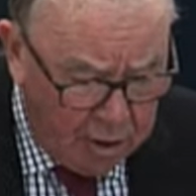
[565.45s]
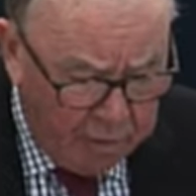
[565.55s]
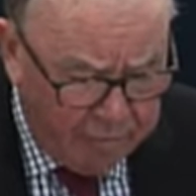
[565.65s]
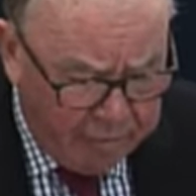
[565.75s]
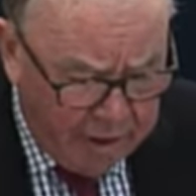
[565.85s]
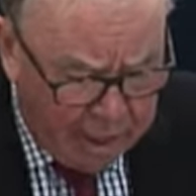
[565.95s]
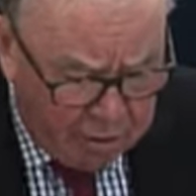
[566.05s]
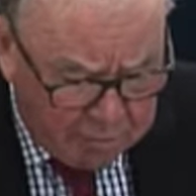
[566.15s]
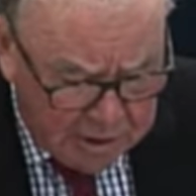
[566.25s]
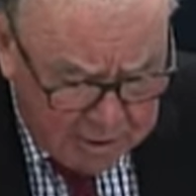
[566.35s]
of the
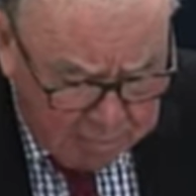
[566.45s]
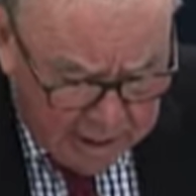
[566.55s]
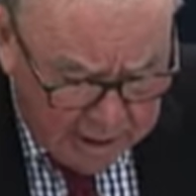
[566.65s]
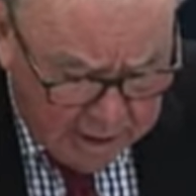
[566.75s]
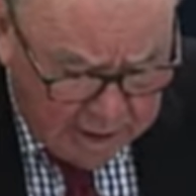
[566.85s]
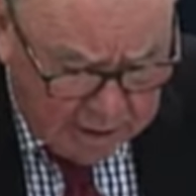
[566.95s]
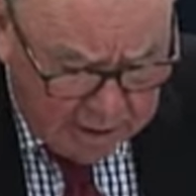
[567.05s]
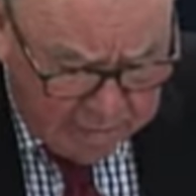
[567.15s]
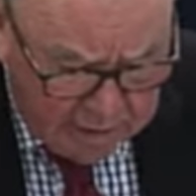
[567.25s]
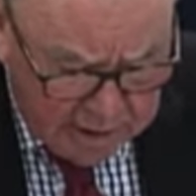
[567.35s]
value of Mr. Benedetti's
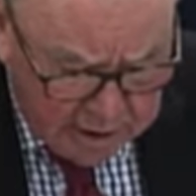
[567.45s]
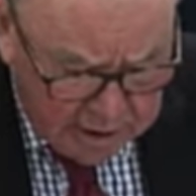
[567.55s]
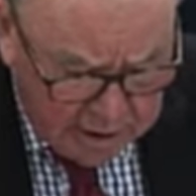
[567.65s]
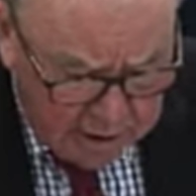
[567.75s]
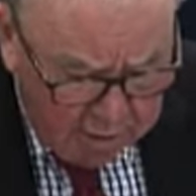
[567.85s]
services.